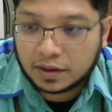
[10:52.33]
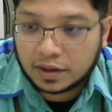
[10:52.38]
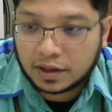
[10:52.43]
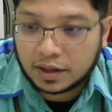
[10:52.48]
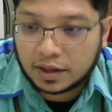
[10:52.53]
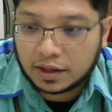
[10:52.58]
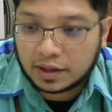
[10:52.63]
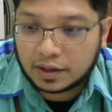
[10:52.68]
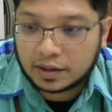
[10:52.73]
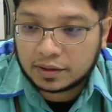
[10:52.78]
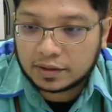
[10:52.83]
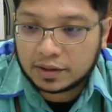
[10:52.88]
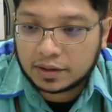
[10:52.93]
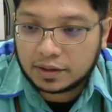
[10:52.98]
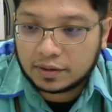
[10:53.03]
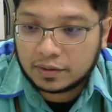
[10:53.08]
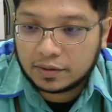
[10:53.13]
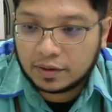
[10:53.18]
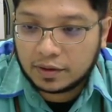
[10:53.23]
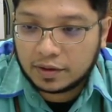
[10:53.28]
Okay, enter.
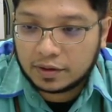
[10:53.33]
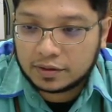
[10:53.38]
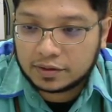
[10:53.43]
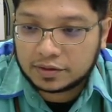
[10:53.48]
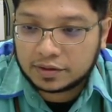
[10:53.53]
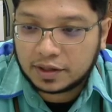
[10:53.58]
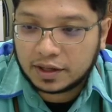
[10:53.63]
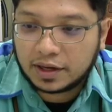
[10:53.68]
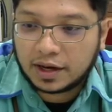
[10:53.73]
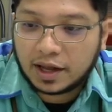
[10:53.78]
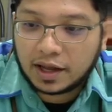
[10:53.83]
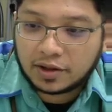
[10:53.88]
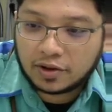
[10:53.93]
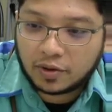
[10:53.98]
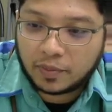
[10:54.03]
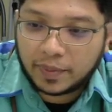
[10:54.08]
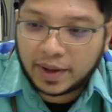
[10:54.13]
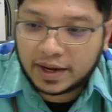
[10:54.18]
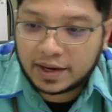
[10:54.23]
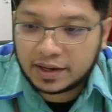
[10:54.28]
See that
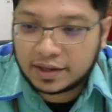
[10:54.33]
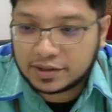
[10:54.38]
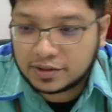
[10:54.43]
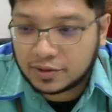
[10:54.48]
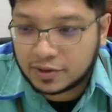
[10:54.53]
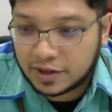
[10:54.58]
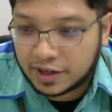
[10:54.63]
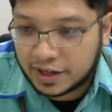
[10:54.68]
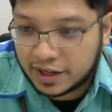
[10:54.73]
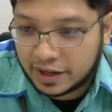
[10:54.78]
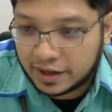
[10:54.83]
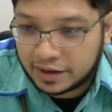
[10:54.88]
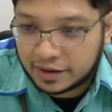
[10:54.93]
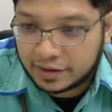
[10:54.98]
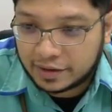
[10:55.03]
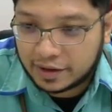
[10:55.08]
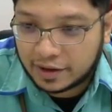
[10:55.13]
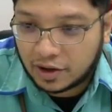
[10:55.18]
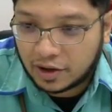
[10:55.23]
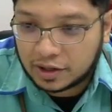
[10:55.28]
your banner is already here.
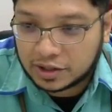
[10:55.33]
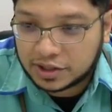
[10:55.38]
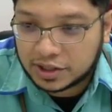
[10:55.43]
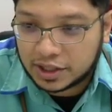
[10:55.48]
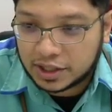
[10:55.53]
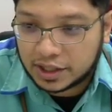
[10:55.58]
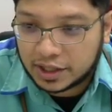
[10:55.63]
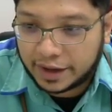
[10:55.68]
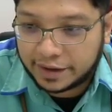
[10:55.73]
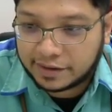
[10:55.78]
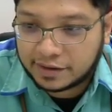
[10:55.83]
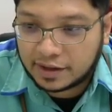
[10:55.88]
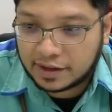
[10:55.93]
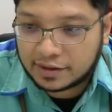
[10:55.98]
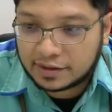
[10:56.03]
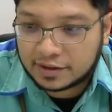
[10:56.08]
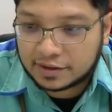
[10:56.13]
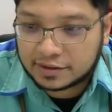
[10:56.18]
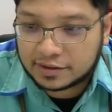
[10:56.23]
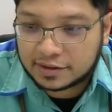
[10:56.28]
Caution,
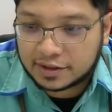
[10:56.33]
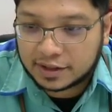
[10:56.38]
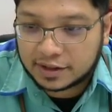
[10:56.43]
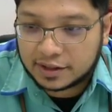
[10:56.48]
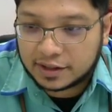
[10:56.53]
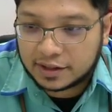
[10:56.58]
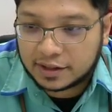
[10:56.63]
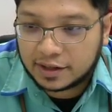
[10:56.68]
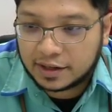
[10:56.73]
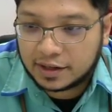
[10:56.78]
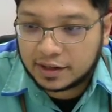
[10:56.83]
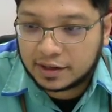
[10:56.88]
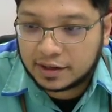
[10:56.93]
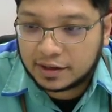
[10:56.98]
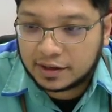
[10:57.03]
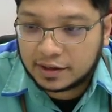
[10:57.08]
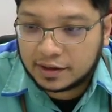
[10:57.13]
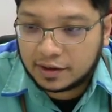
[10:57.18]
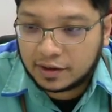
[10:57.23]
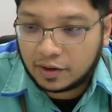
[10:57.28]
access restricted.
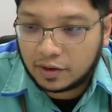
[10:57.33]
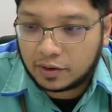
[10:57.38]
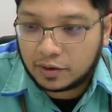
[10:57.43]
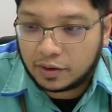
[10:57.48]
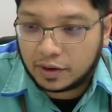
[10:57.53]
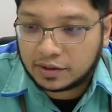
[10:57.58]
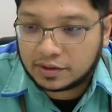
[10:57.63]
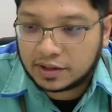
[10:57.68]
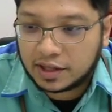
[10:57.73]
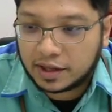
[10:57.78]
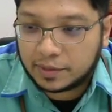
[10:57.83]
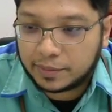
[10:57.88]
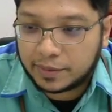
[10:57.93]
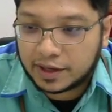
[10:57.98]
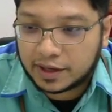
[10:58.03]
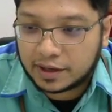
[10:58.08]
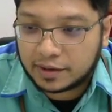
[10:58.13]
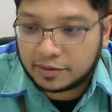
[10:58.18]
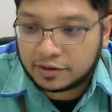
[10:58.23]
Oh, I think I make a